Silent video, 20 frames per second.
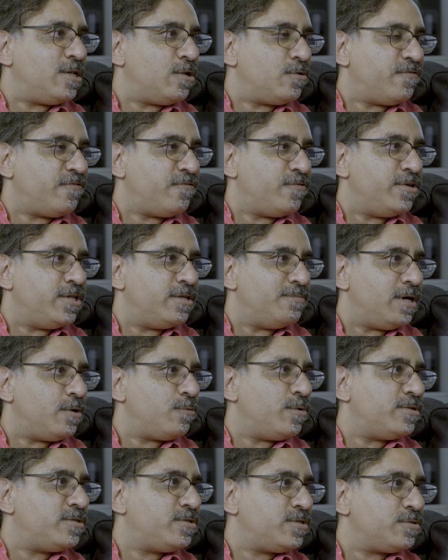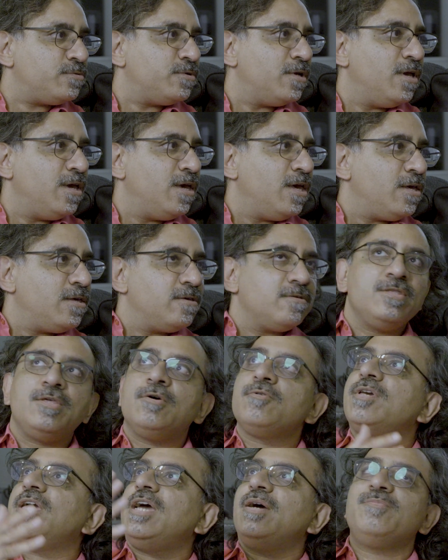a lot of freedom. I went to
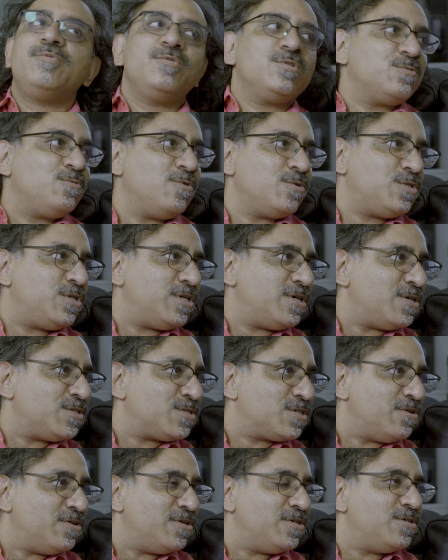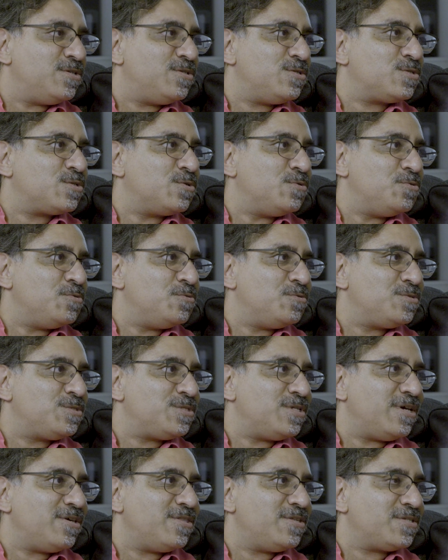no cameras watching us going into schools.
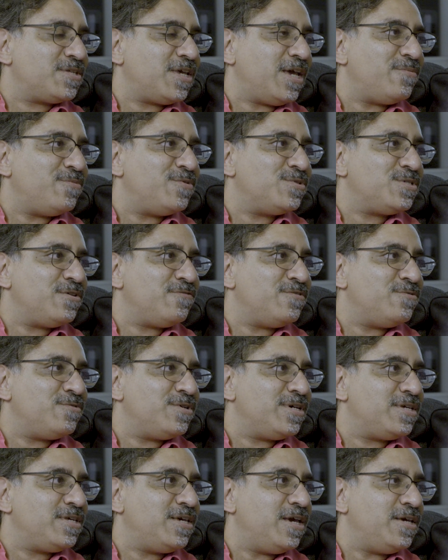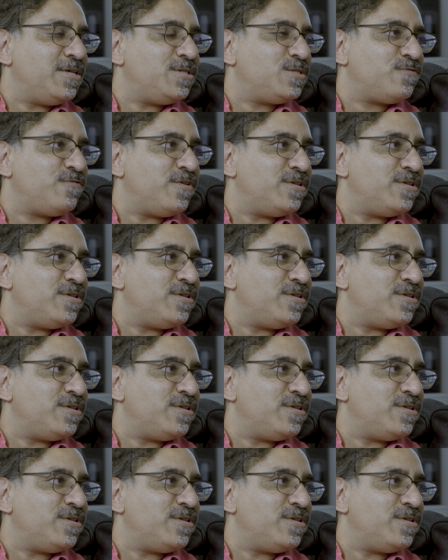Now there's cameras everywhere, gates,